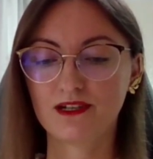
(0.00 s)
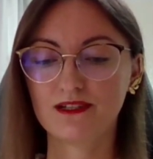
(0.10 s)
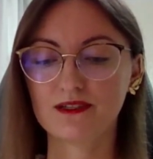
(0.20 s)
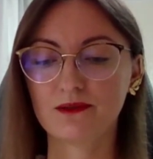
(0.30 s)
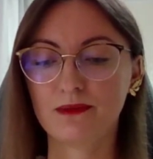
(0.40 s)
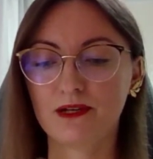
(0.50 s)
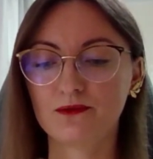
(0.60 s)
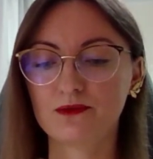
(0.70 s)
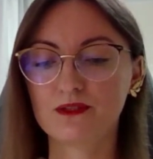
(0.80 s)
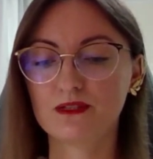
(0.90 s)
ask
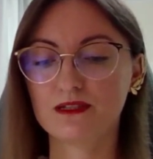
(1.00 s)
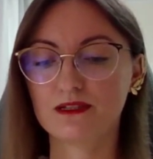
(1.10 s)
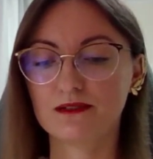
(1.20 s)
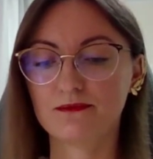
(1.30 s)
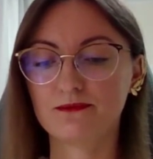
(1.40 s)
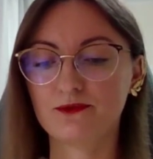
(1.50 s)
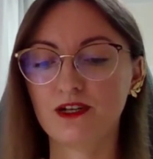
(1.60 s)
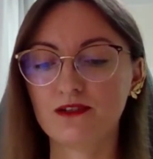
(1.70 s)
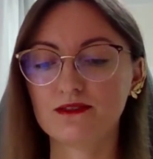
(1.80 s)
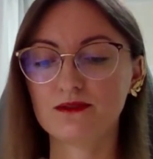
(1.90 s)
about
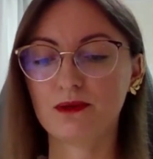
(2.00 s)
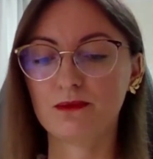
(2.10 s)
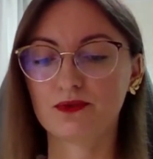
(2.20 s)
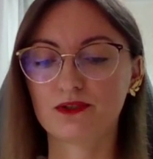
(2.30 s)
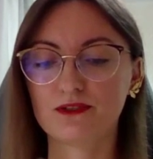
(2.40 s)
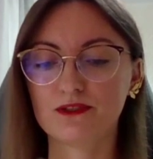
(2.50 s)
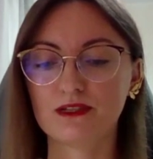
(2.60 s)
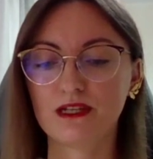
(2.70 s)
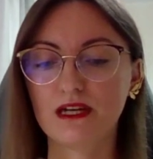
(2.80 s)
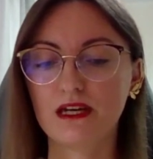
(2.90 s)
faculty members.